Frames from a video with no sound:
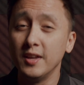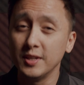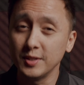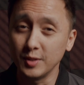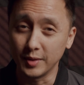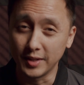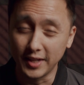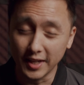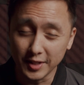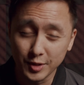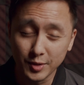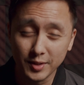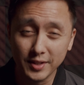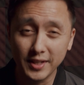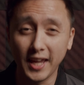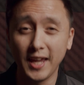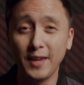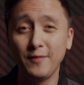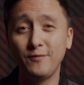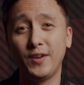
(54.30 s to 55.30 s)
So get your
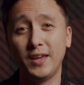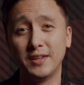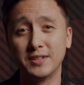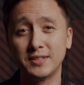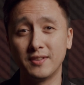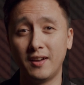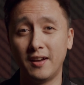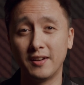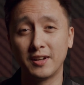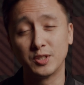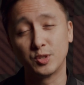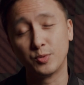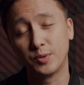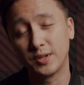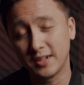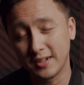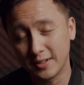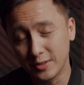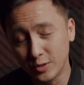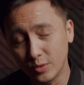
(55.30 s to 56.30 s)
game face on because we're
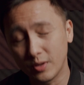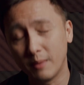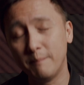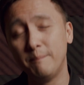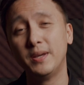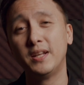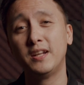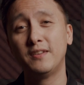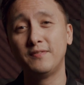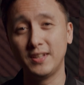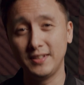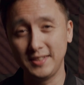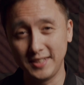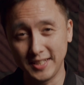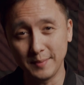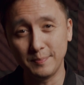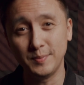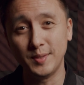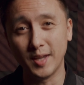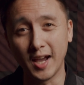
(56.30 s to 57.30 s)
going to do a bit of a
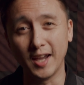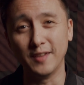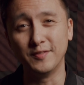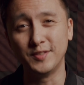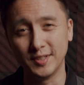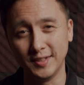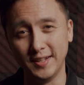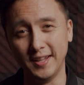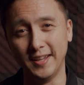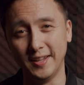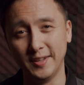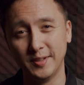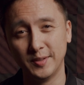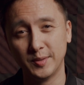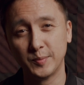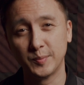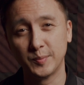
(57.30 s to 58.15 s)
deep dive today.